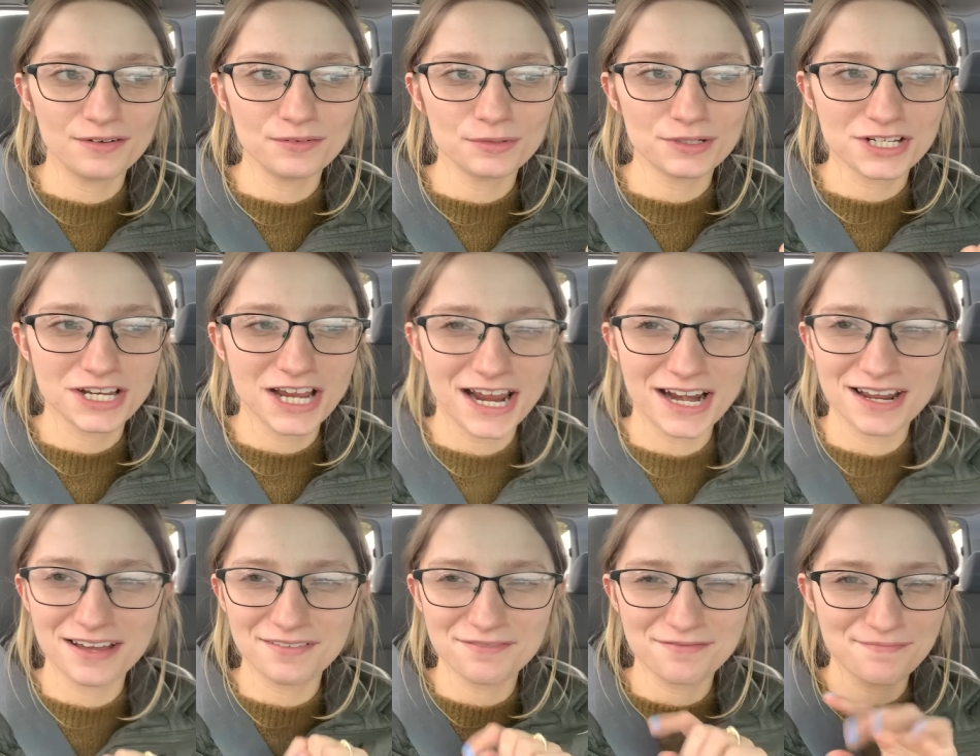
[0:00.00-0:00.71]
We're trying
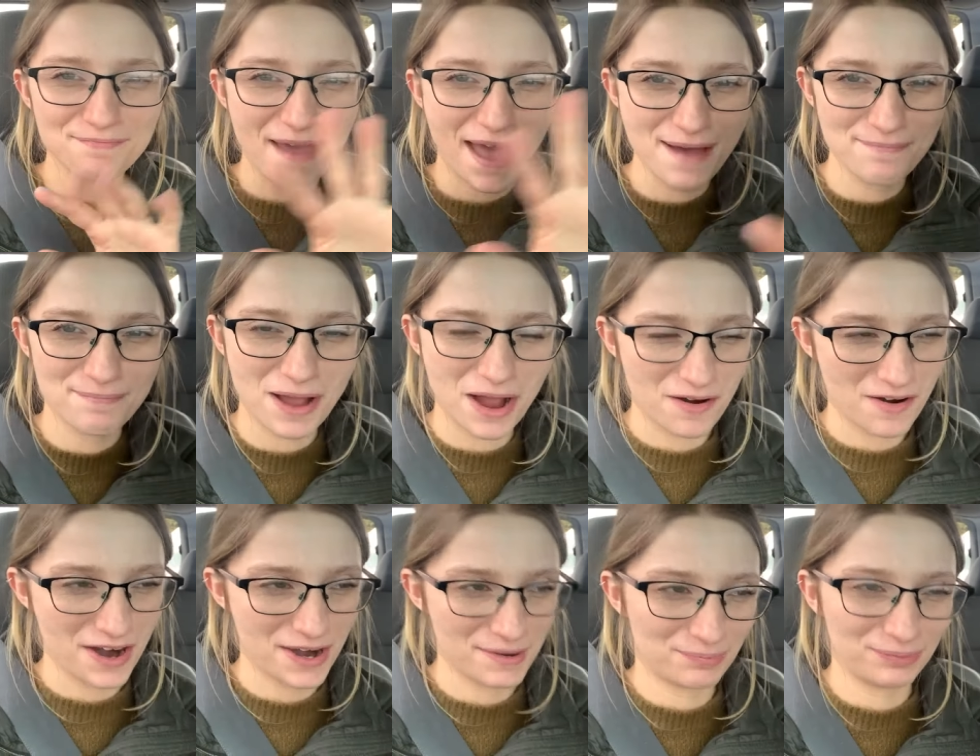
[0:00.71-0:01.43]
to map out
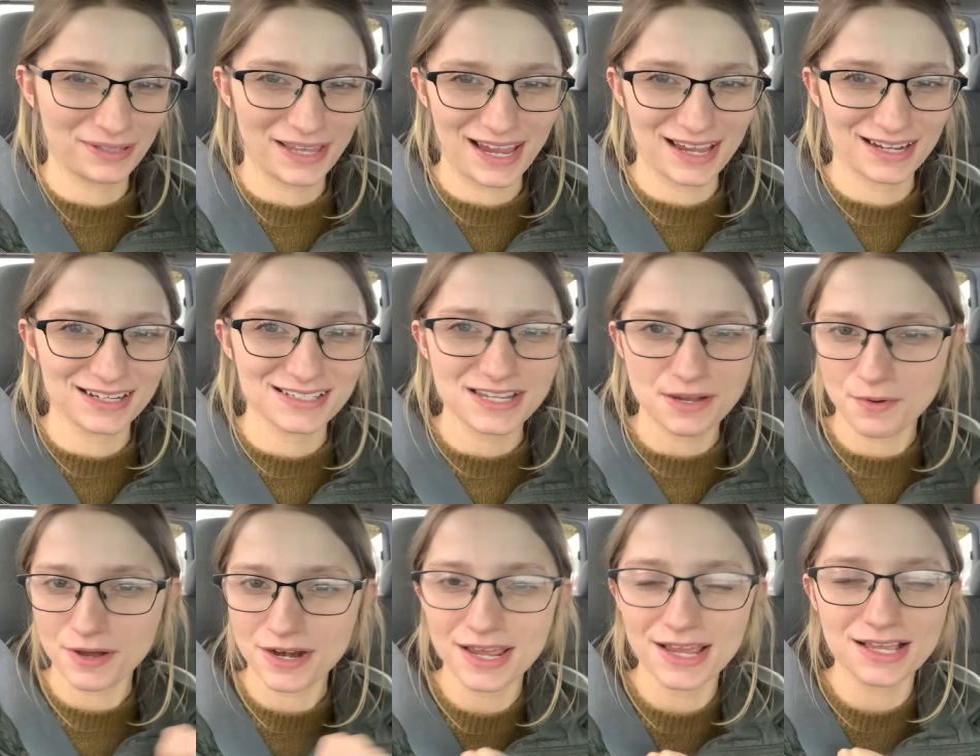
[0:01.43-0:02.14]
our plan because I
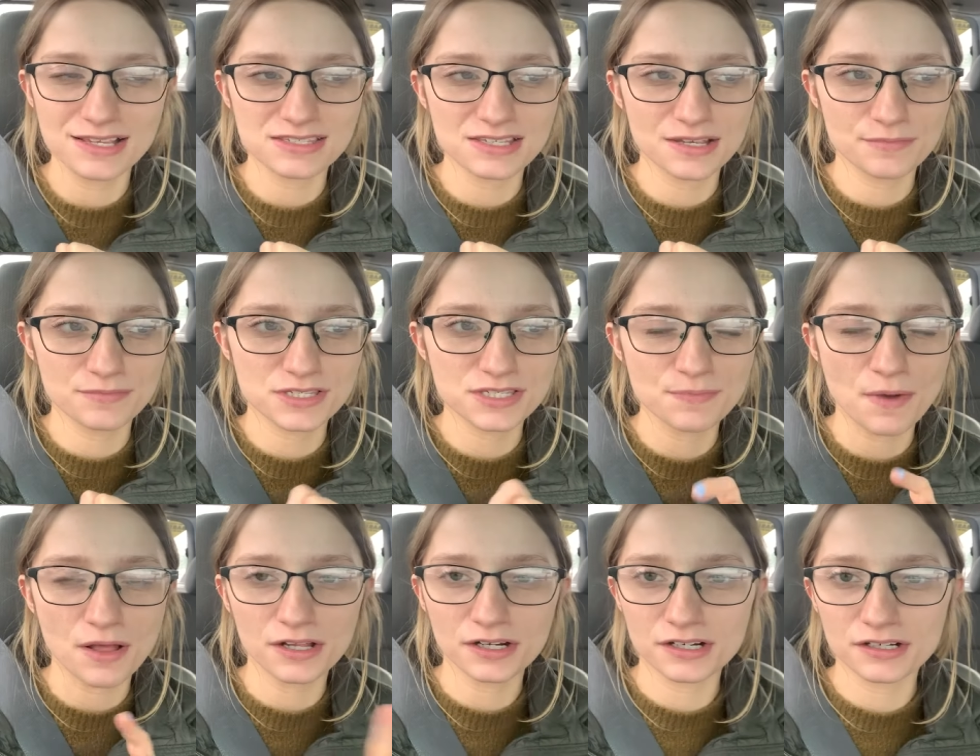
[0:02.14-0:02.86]
want to hit some
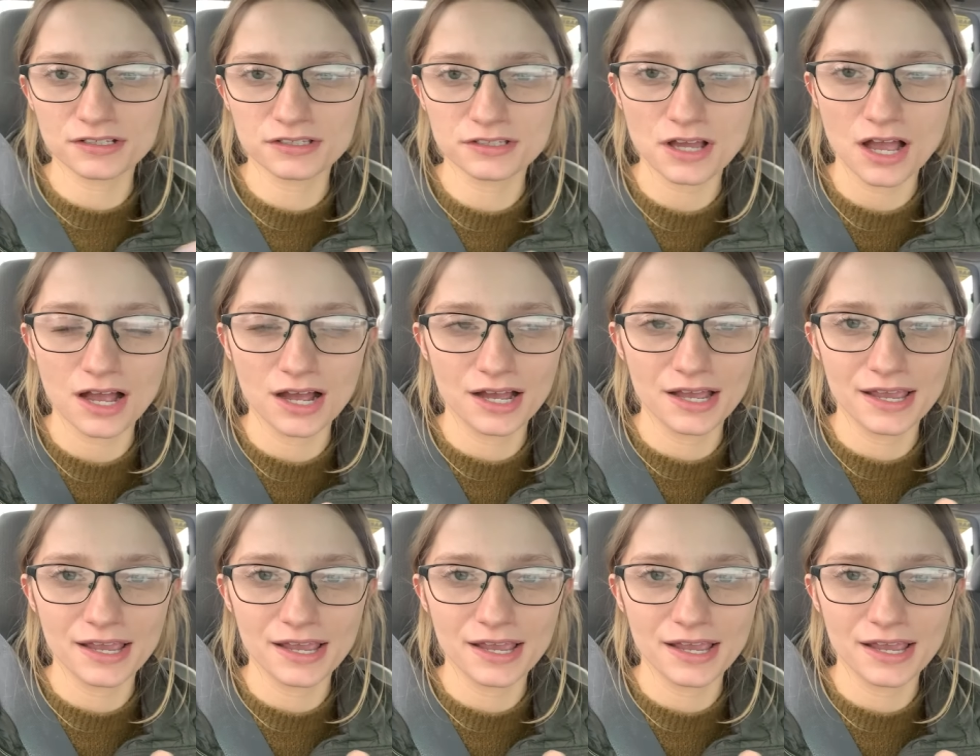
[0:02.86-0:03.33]
smaller uh,